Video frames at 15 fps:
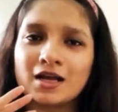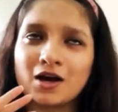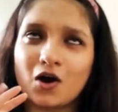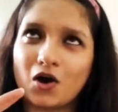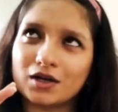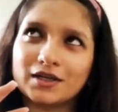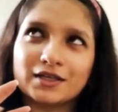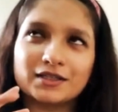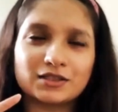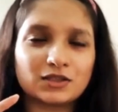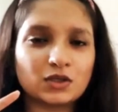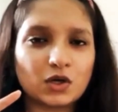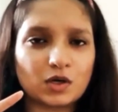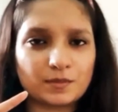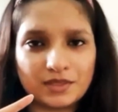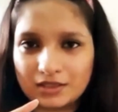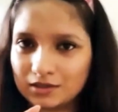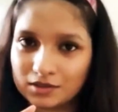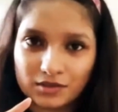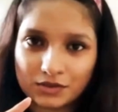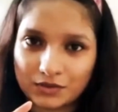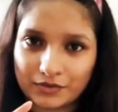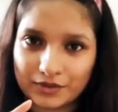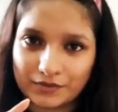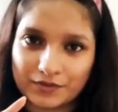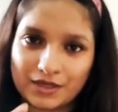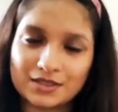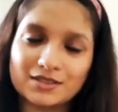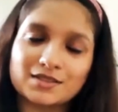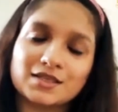Audit and Law being the theory
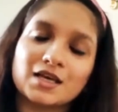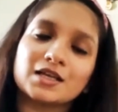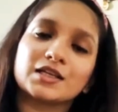ones.